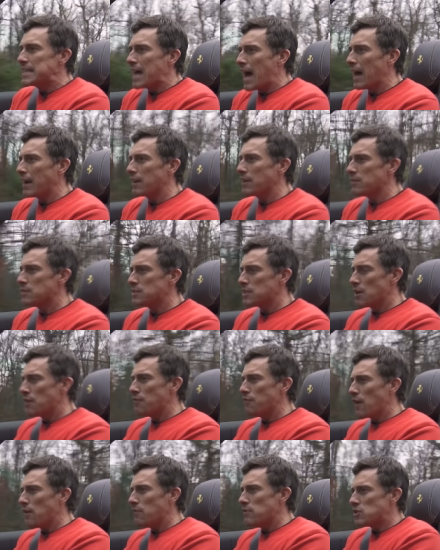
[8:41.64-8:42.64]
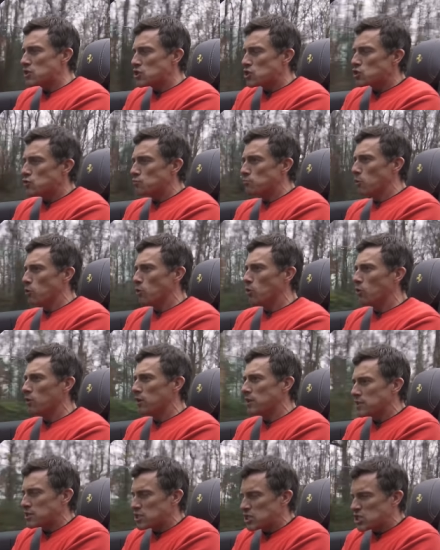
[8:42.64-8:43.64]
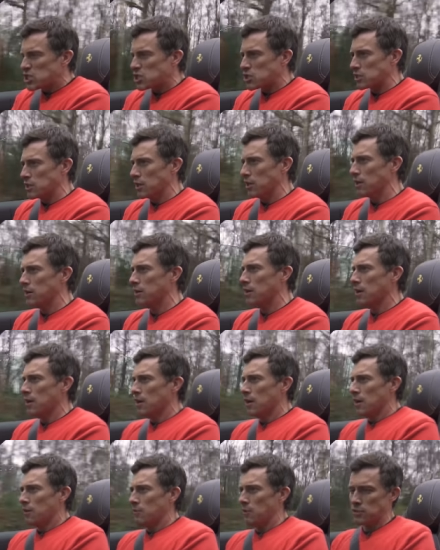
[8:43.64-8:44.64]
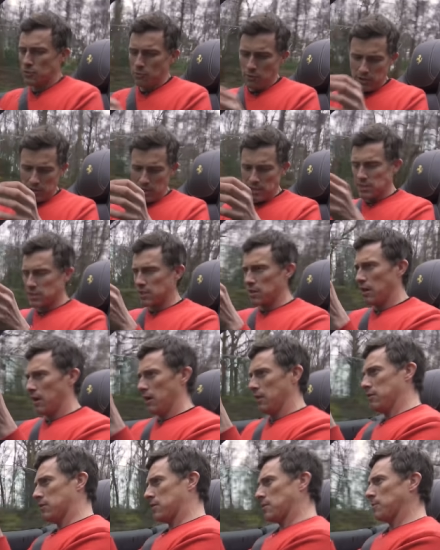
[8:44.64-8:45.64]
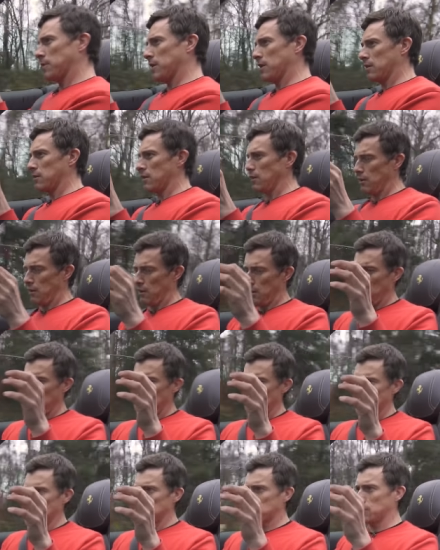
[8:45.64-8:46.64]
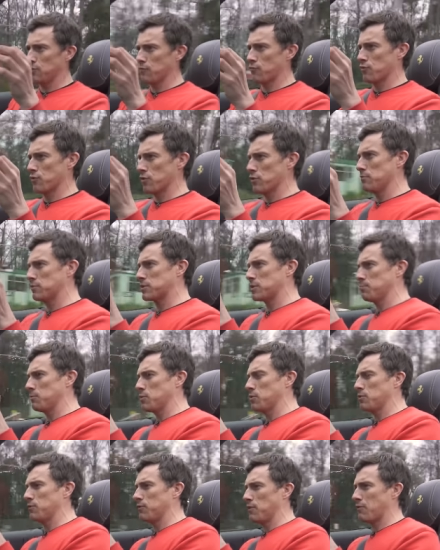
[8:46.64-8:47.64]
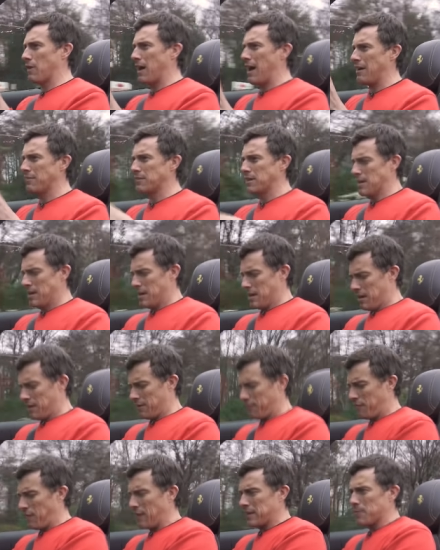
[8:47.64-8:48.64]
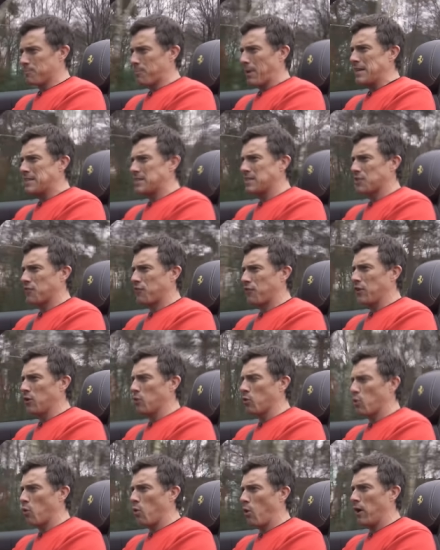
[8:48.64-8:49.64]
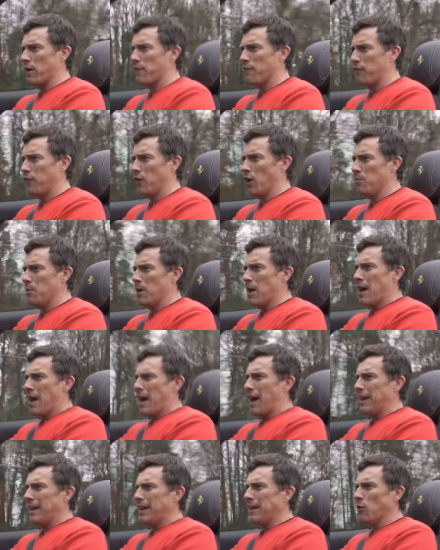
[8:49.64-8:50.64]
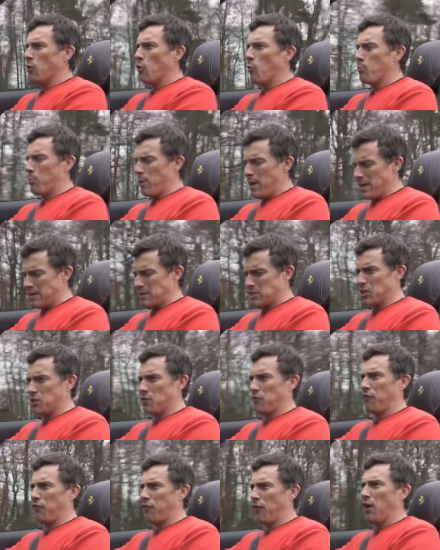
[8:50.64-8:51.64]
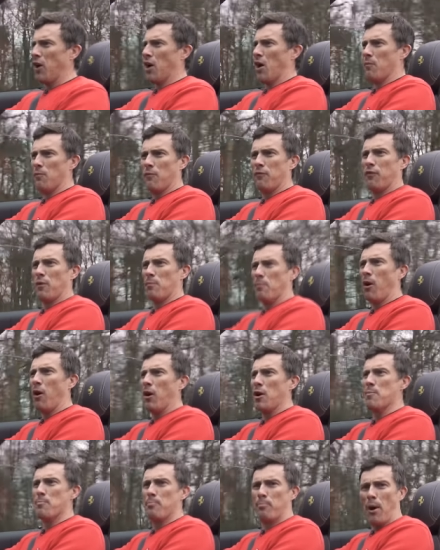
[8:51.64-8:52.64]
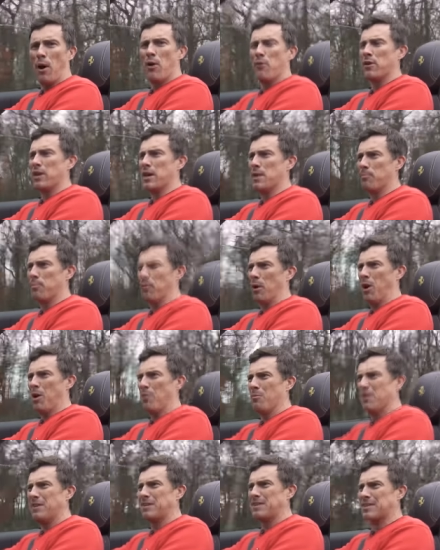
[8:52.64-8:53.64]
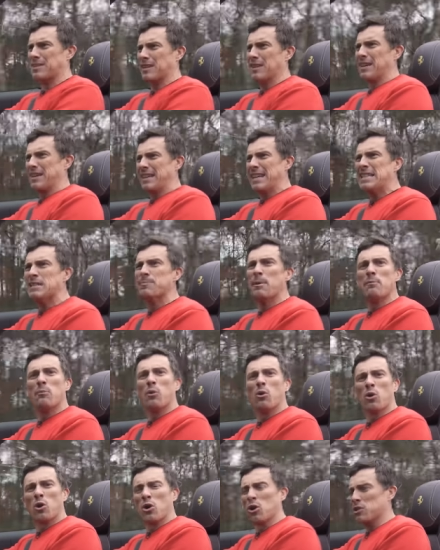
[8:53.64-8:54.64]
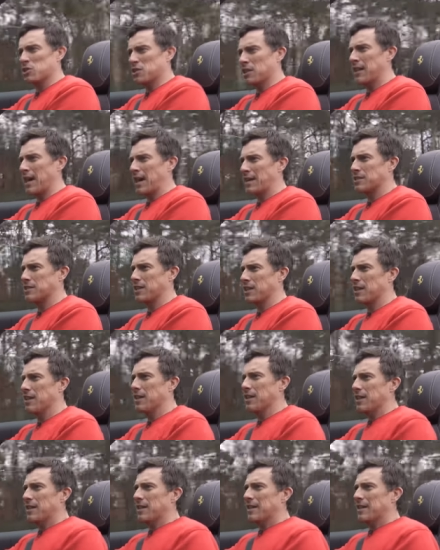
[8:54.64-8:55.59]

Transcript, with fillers: Italians. They're very small and snug, Whereas the one in this car, look, I've got loads of room to move around. And in fact, the bases feel quite firm. A little bit too firm for my bony bum. It needs a bit more cushioning, actually.